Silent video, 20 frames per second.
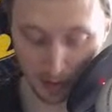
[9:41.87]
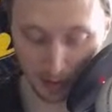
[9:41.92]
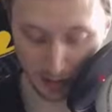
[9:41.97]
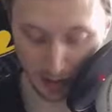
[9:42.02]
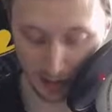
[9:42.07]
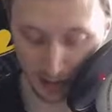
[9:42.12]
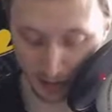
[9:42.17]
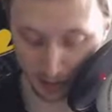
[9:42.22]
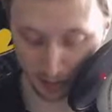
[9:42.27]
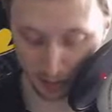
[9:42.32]

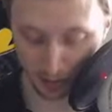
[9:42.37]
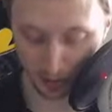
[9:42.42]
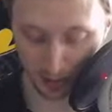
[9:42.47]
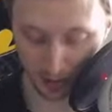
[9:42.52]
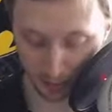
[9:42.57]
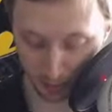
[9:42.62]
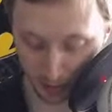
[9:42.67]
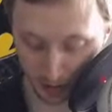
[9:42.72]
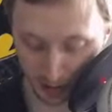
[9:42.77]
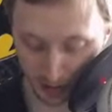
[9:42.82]
And that, of course,
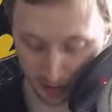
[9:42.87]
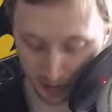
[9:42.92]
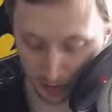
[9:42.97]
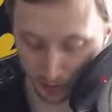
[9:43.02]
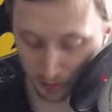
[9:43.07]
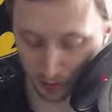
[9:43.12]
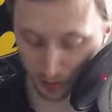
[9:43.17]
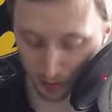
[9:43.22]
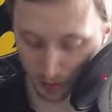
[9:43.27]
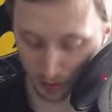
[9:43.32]
applies
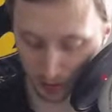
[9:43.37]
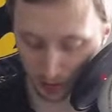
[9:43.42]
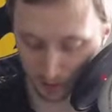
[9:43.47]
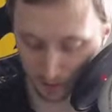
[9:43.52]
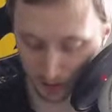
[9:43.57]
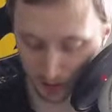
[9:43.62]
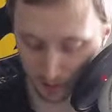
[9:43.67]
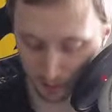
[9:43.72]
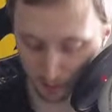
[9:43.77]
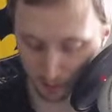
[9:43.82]
to all
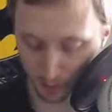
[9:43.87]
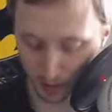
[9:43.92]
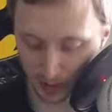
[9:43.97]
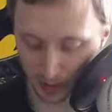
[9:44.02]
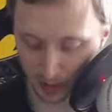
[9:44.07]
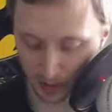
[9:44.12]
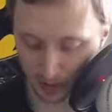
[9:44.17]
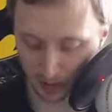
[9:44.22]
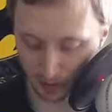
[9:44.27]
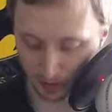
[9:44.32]
of them.
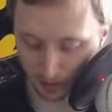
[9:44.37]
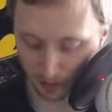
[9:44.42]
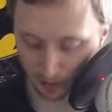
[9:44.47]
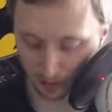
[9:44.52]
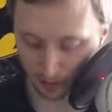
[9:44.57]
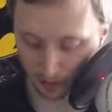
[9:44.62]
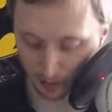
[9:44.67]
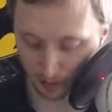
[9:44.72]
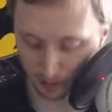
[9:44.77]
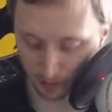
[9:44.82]
B
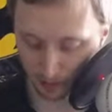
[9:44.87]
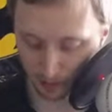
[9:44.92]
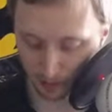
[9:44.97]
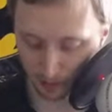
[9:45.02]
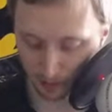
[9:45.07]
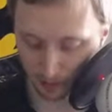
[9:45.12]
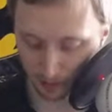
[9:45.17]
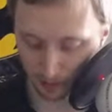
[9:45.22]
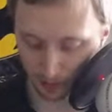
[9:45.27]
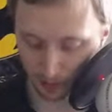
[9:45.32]

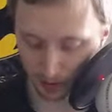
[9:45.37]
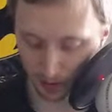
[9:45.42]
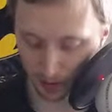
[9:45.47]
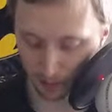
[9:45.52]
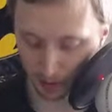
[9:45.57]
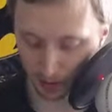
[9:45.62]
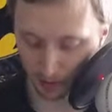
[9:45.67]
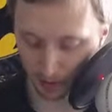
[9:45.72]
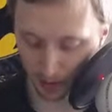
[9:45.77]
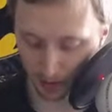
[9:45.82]

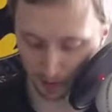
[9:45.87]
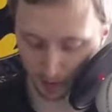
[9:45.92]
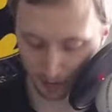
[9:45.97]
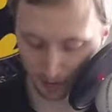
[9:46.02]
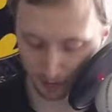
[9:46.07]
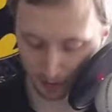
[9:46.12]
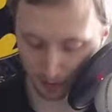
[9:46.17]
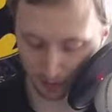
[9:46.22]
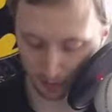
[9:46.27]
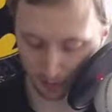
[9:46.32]
cannot be greater than
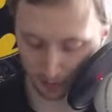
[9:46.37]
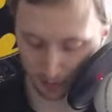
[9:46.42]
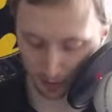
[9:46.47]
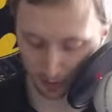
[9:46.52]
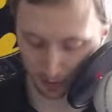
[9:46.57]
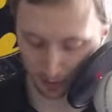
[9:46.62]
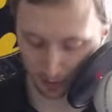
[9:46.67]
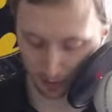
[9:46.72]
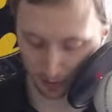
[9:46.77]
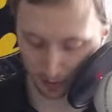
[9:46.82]
or equal
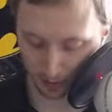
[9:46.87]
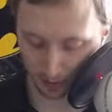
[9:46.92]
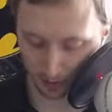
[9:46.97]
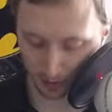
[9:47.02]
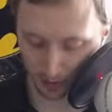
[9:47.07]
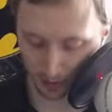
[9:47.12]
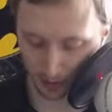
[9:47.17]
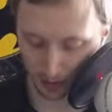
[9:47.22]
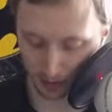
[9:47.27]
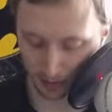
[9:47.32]
to
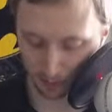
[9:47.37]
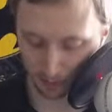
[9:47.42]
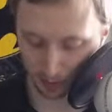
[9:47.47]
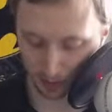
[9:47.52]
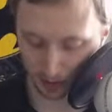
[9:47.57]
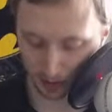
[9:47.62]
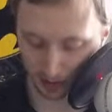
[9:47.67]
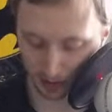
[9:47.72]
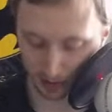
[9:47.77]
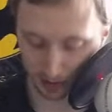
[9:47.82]
A
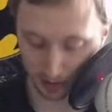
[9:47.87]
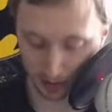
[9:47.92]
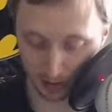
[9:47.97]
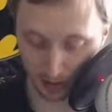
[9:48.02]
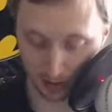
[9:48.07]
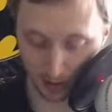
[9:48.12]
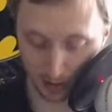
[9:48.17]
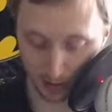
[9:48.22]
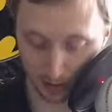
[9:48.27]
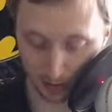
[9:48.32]
plus
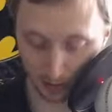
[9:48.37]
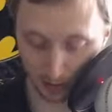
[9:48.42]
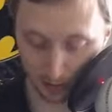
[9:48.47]
C.